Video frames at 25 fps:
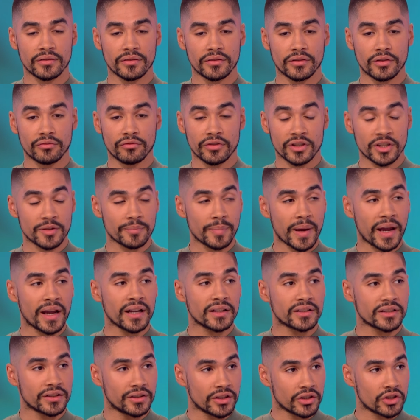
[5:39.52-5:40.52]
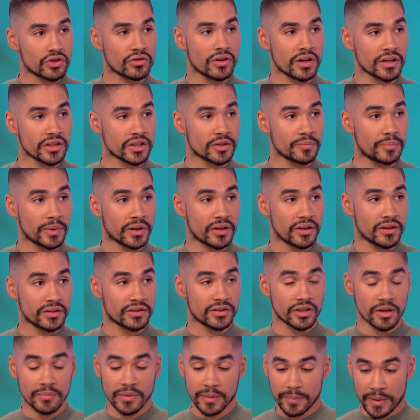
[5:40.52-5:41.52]
the respect and the trust,
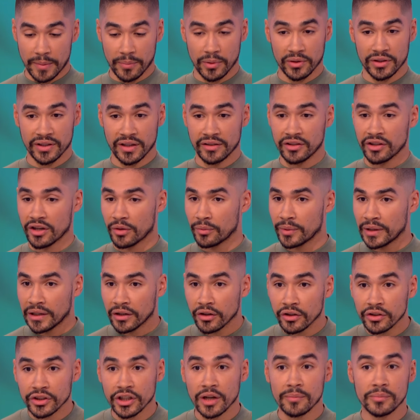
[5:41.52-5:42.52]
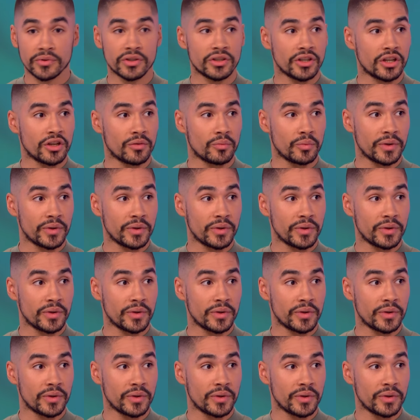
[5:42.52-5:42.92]
because so many people said, you know, we looked up to you